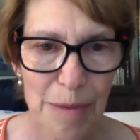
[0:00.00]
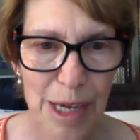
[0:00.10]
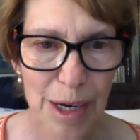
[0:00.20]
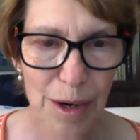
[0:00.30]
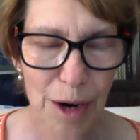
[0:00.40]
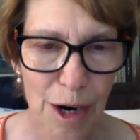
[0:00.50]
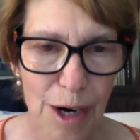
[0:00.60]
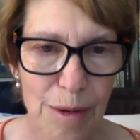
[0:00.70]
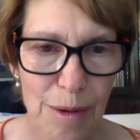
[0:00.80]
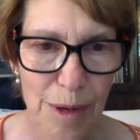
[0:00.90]
Here
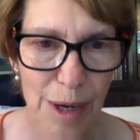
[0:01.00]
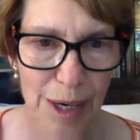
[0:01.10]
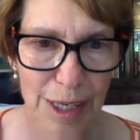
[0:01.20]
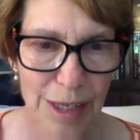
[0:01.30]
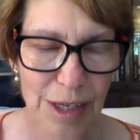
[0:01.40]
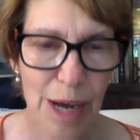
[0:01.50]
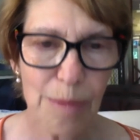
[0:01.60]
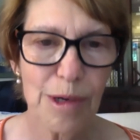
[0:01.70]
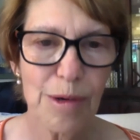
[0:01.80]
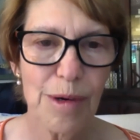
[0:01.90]
are East
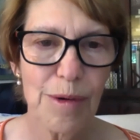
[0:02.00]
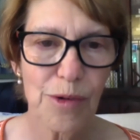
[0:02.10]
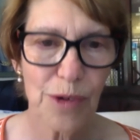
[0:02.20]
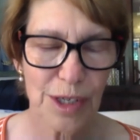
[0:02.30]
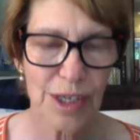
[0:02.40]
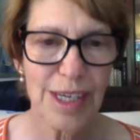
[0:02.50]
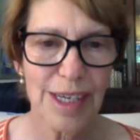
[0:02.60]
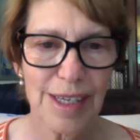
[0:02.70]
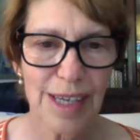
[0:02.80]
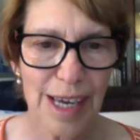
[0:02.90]
Hampton
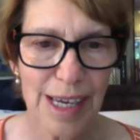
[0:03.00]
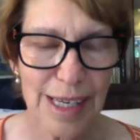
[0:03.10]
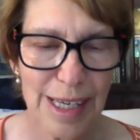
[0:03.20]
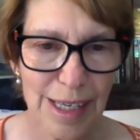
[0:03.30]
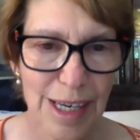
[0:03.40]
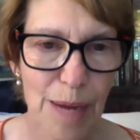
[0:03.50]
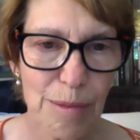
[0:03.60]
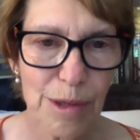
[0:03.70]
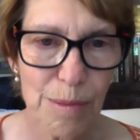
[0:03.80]
trustees and East Hampton